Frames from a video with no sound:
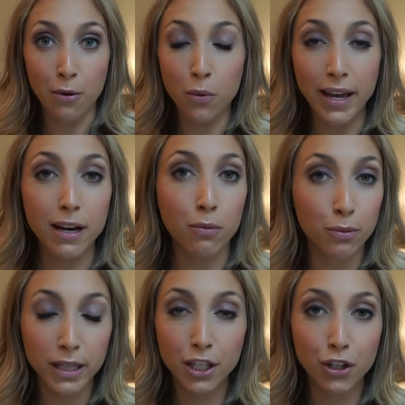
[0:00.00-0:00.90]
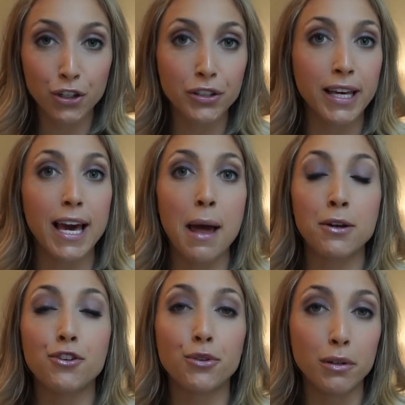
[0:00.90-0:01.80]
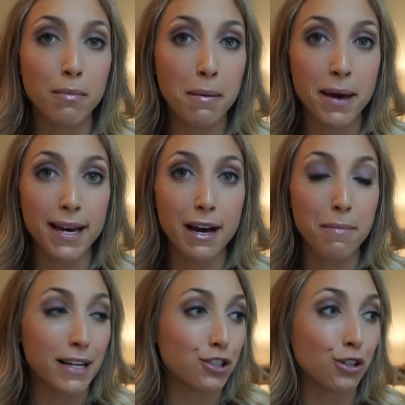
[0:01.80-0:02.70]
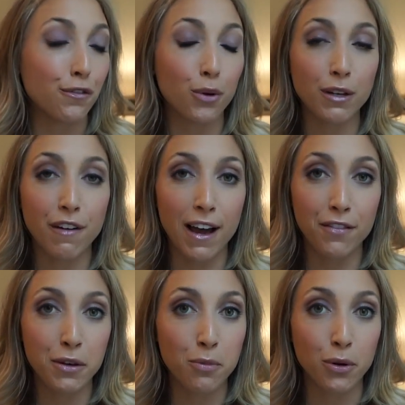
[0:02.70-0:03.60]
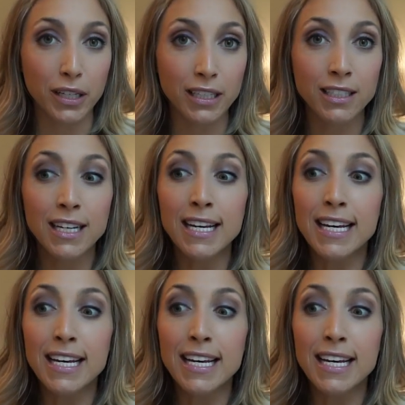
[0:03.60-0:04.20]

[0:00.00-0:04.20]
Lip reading: I wake up really early. I'm doing my makeup at 2:45 in the morning.